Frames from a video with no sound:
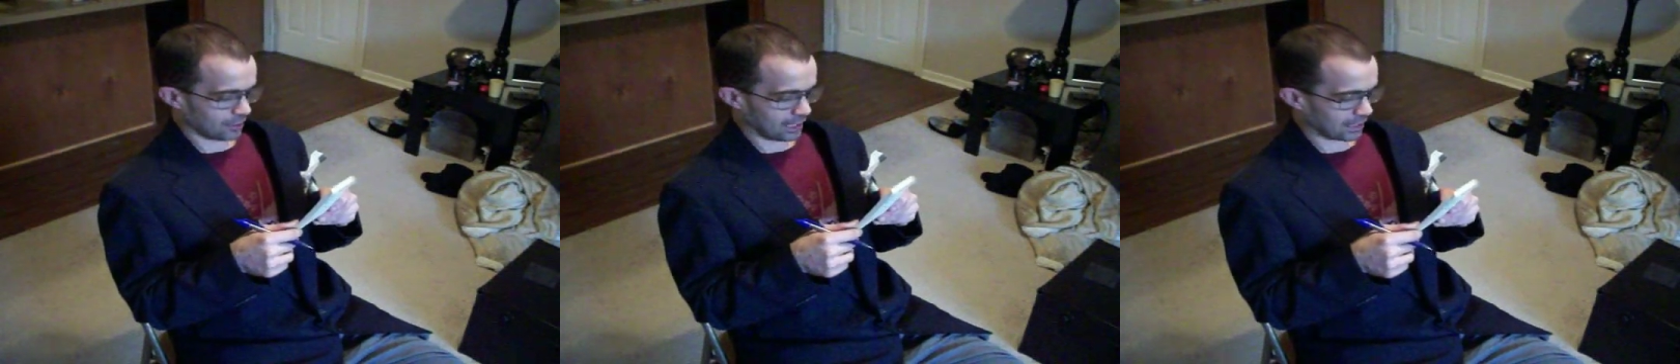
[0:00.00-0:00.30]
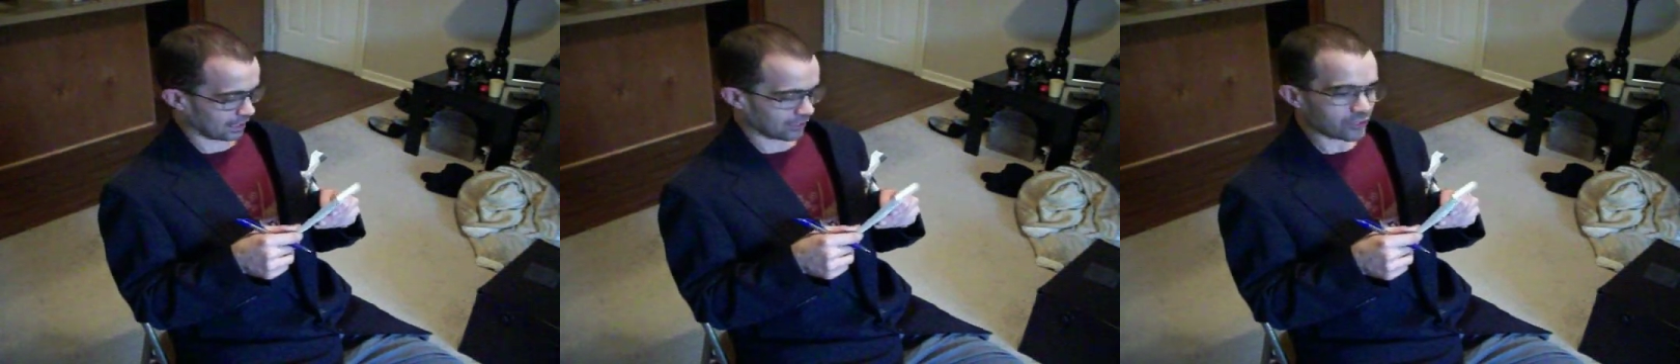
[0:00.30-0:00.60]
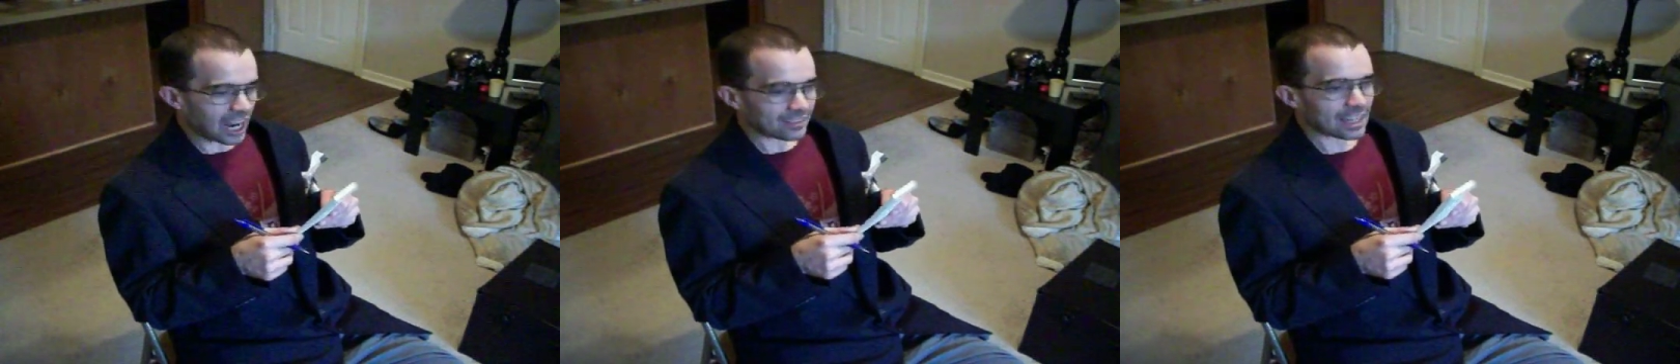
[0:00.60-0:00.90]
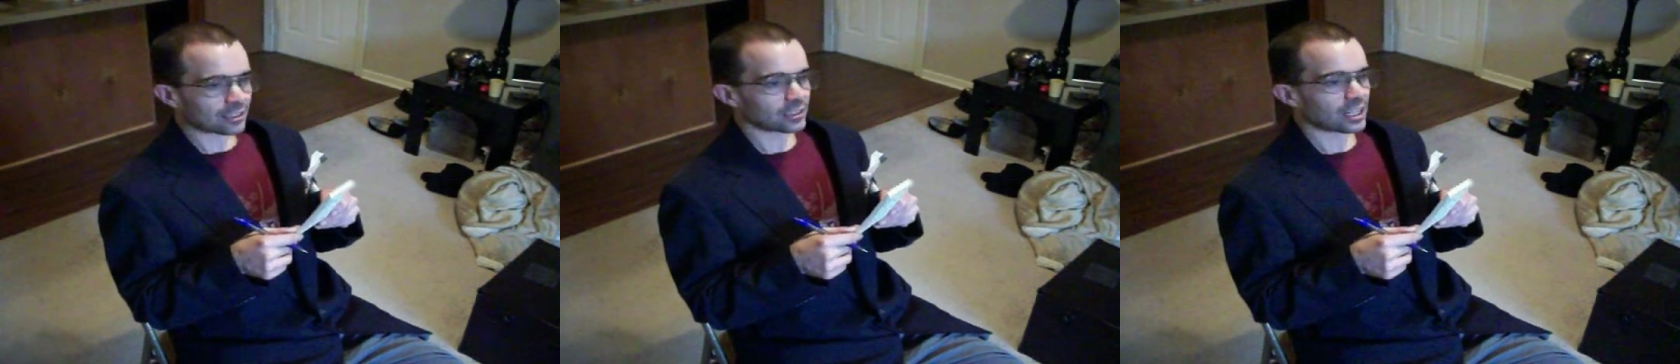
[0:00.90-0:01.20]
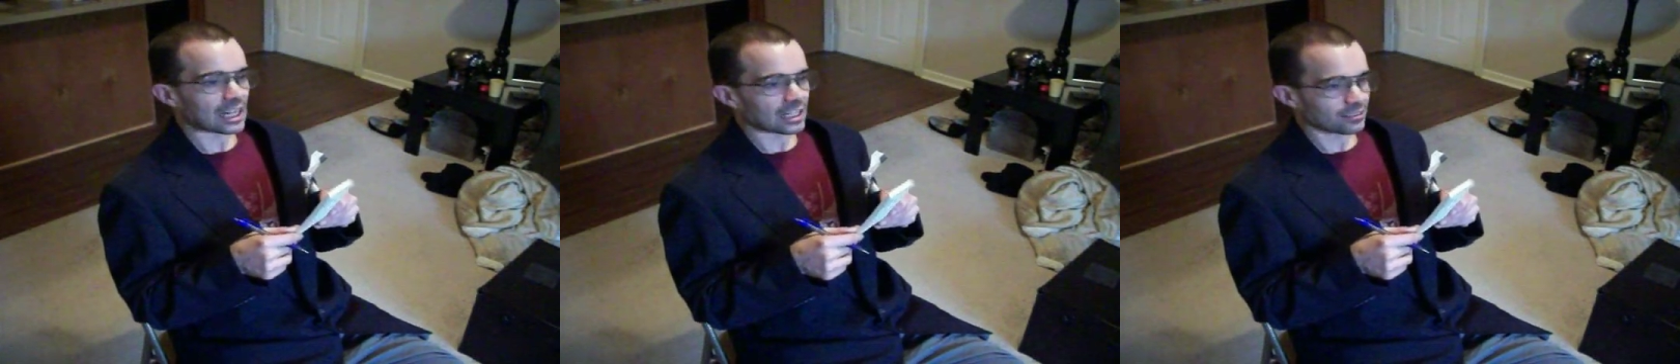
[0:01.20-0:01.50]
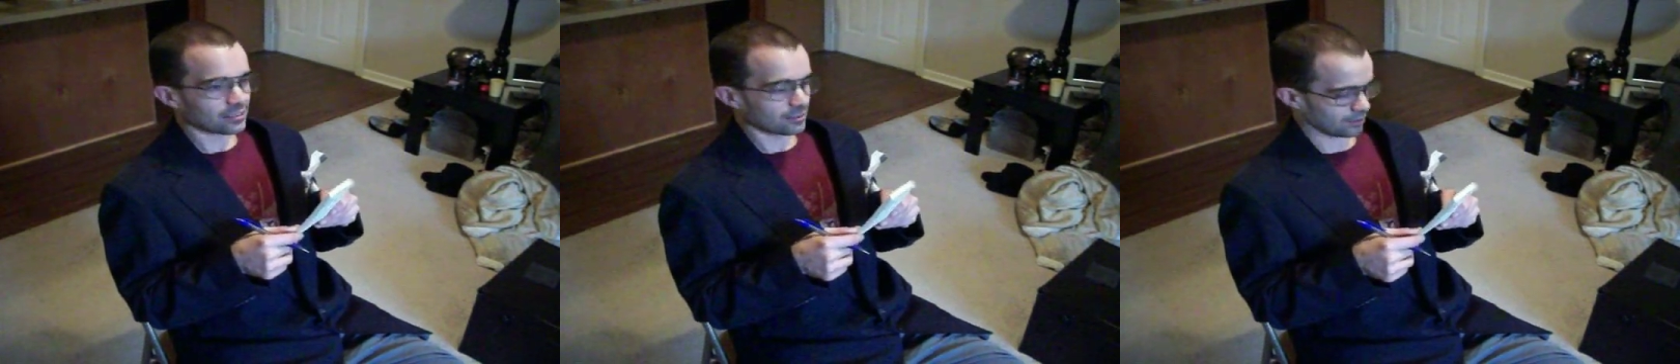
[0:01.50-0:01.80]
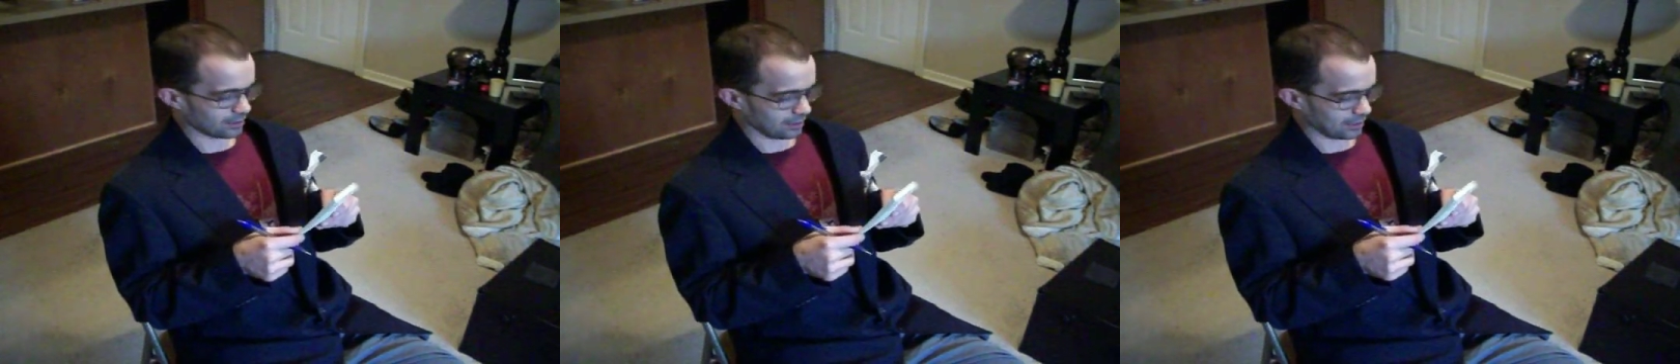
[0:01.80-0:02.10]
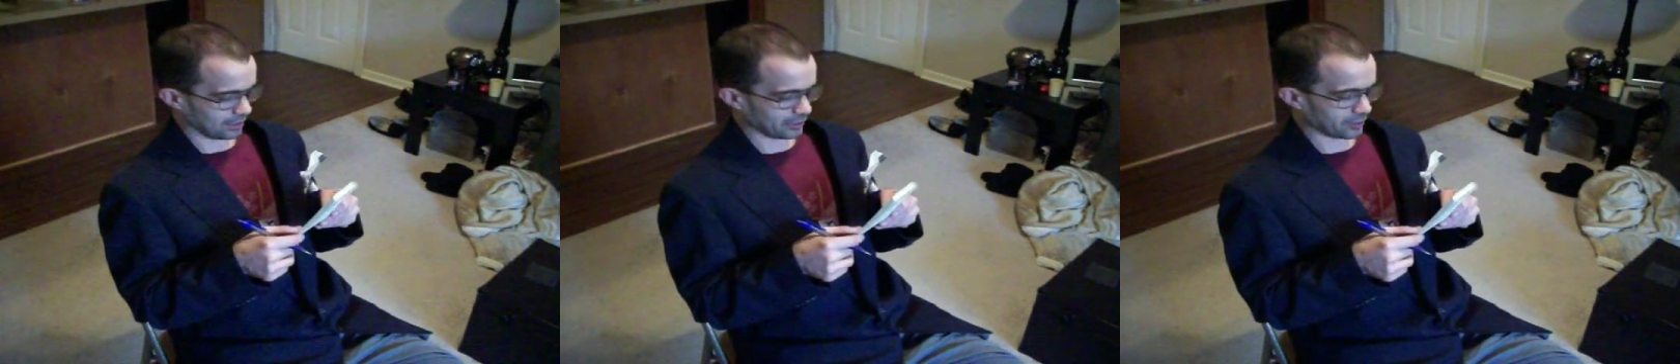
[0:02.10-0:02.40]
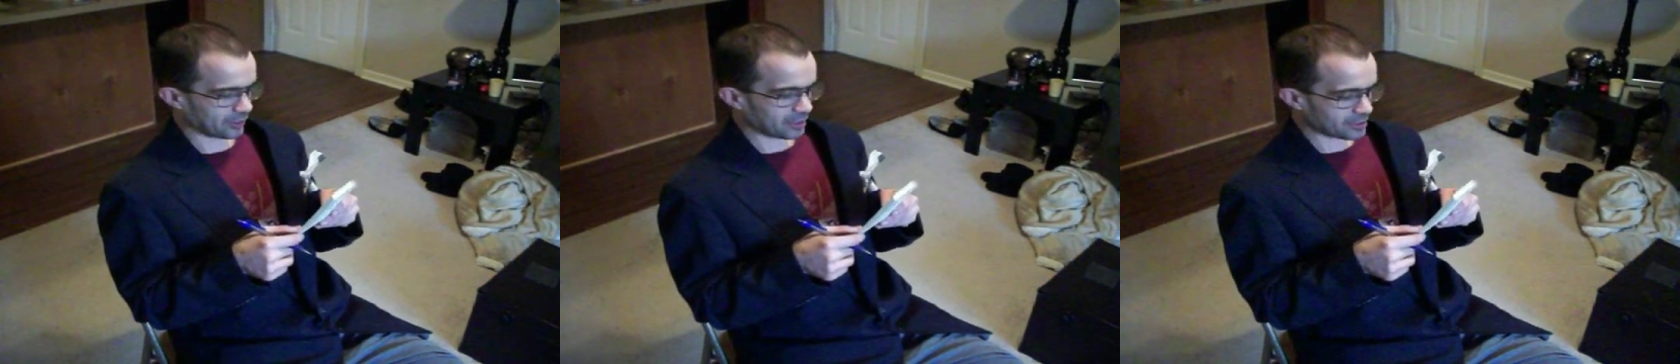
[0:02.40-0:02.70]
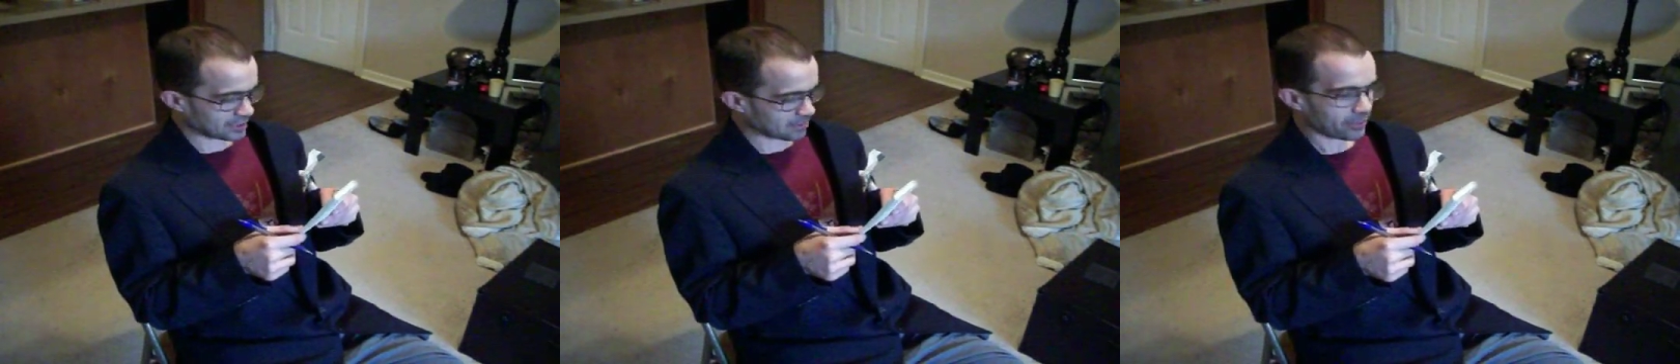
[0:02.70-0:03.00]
And they're not that great. And your viewers seem to